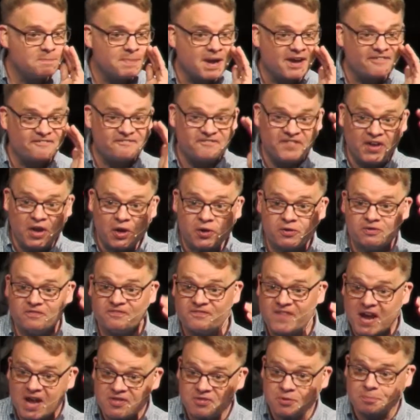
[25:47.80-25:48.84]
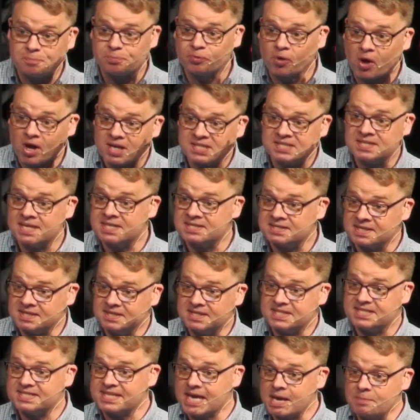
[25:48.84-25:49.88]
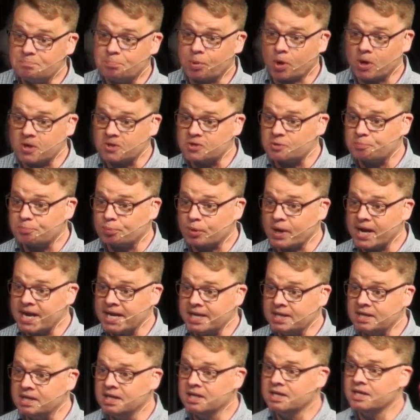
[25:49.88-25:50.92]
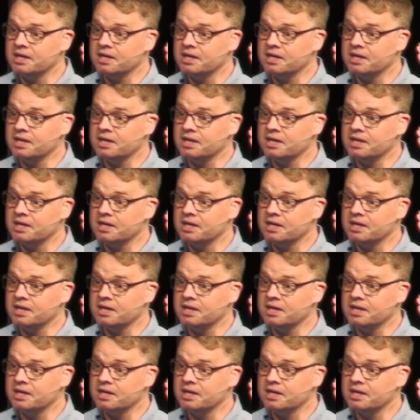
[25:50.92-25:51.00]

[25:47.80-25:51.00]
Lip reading: about fear and faith are processed in the same part of the brain?